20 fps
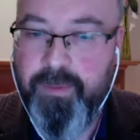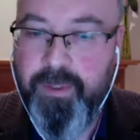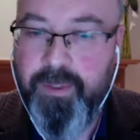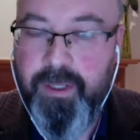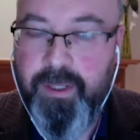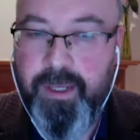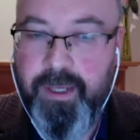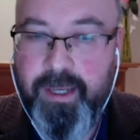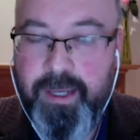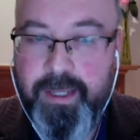
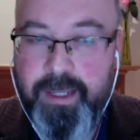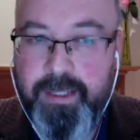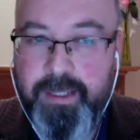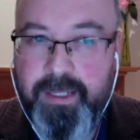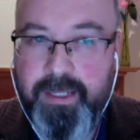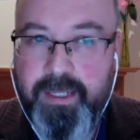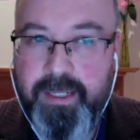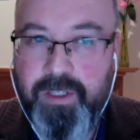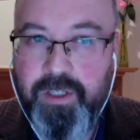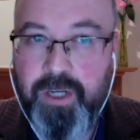And in
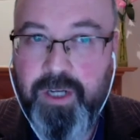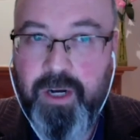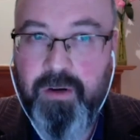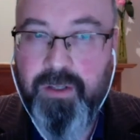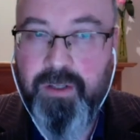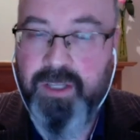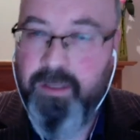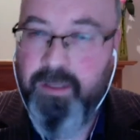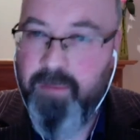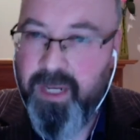ancient Ireland,
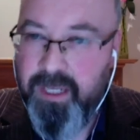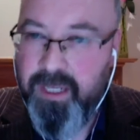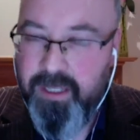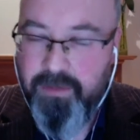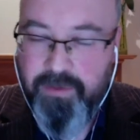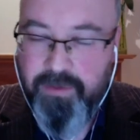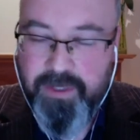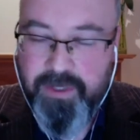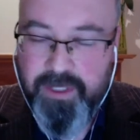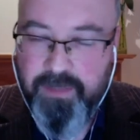in many
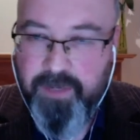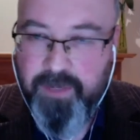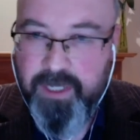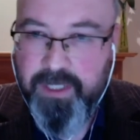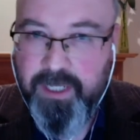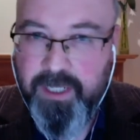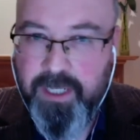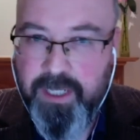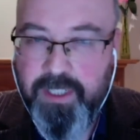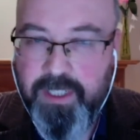different
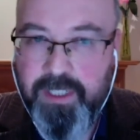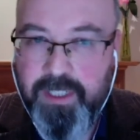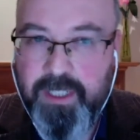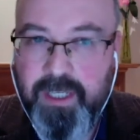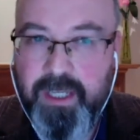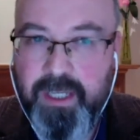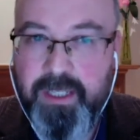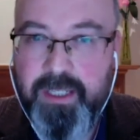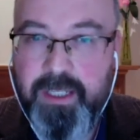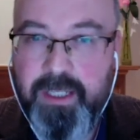civilizations,
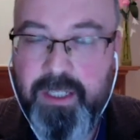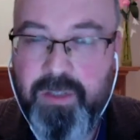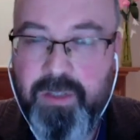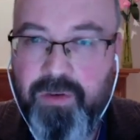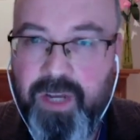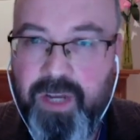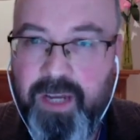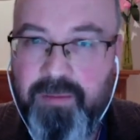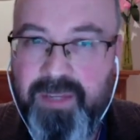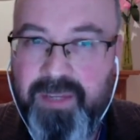they
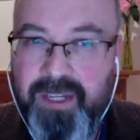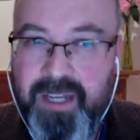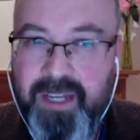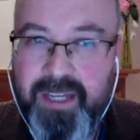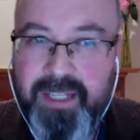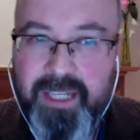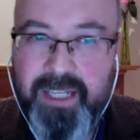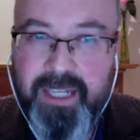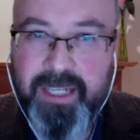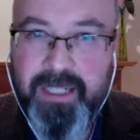describe that
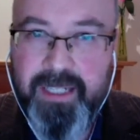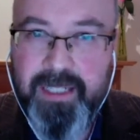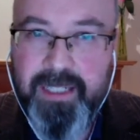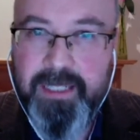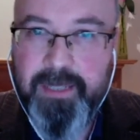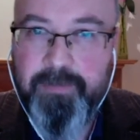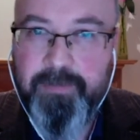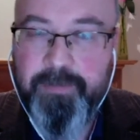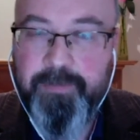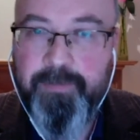
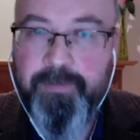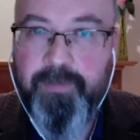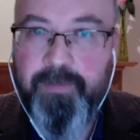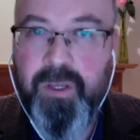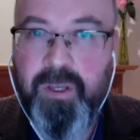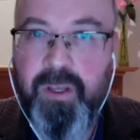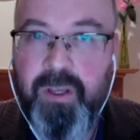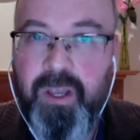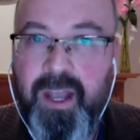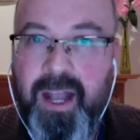ideals
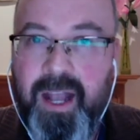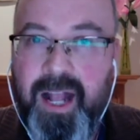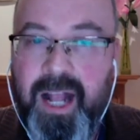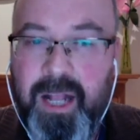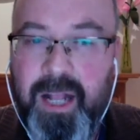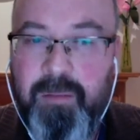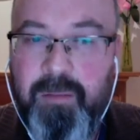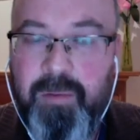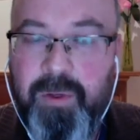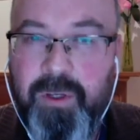
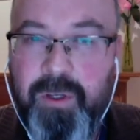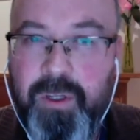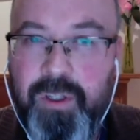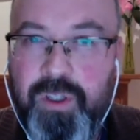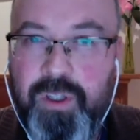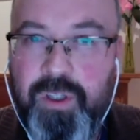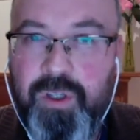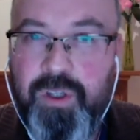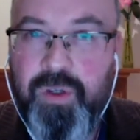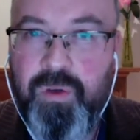help
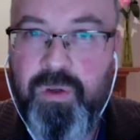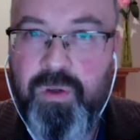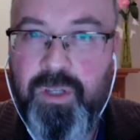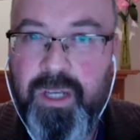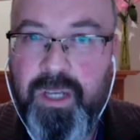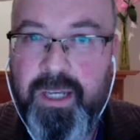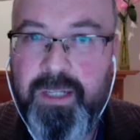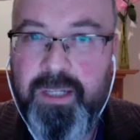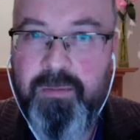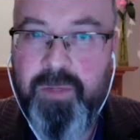to
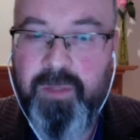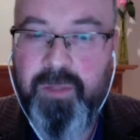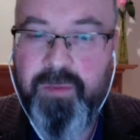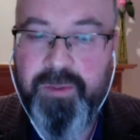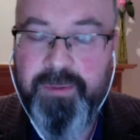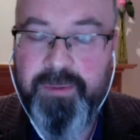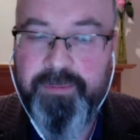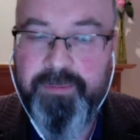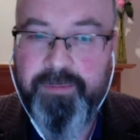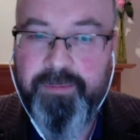unite
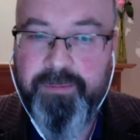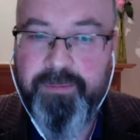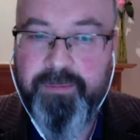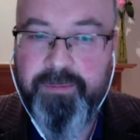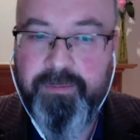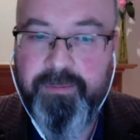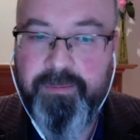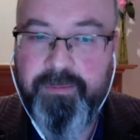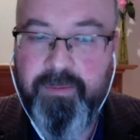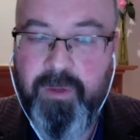people,
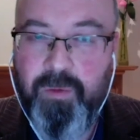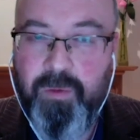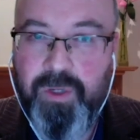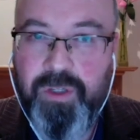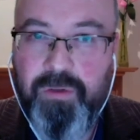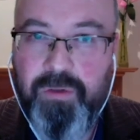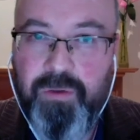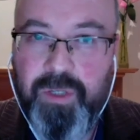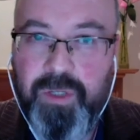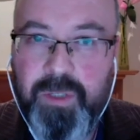which
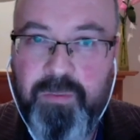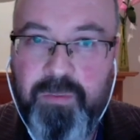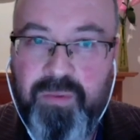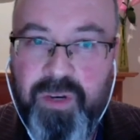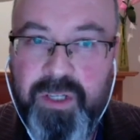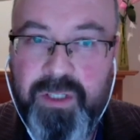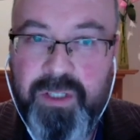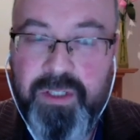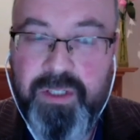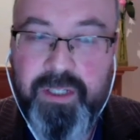are
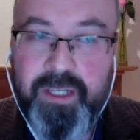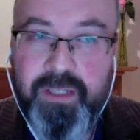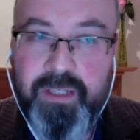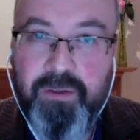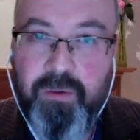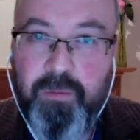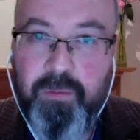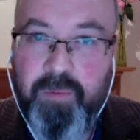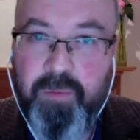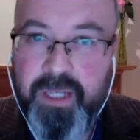expressed in their
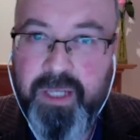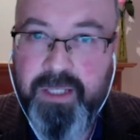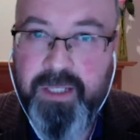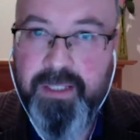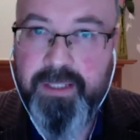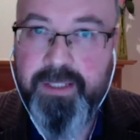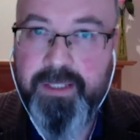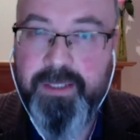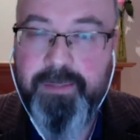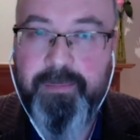
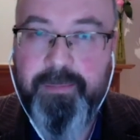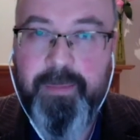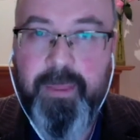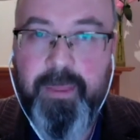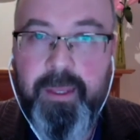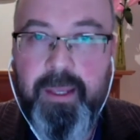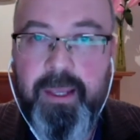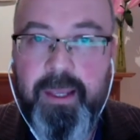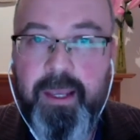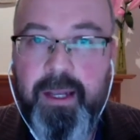myths
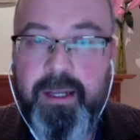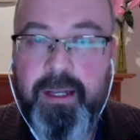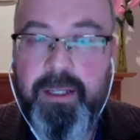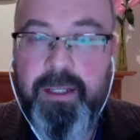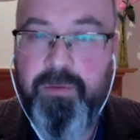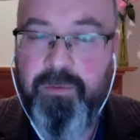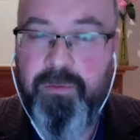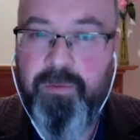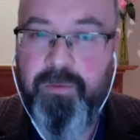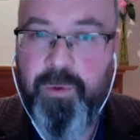and in
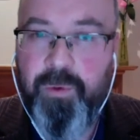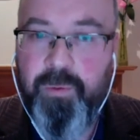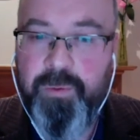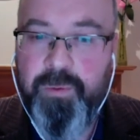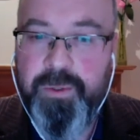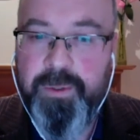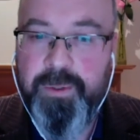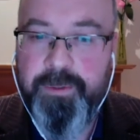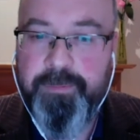different forms.